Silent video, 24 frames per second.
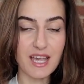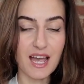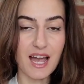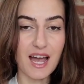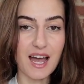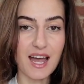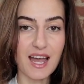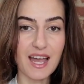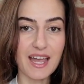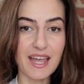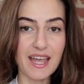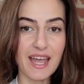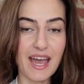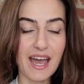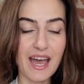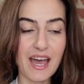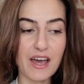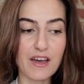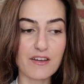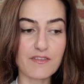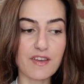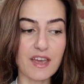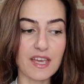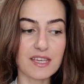I
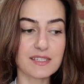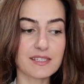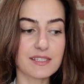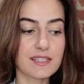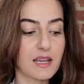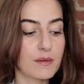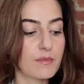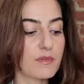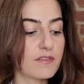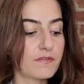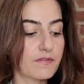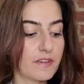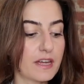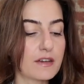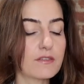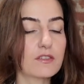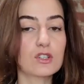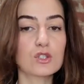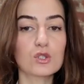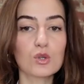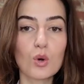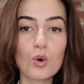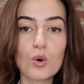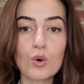have a summer
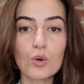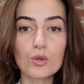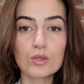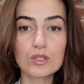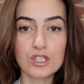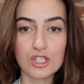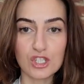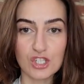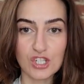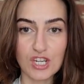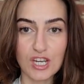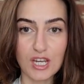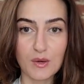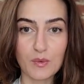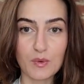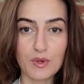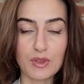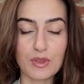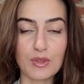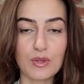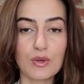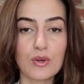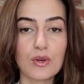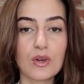favorites haul to share
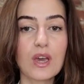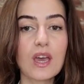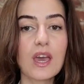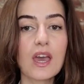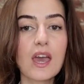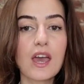with you,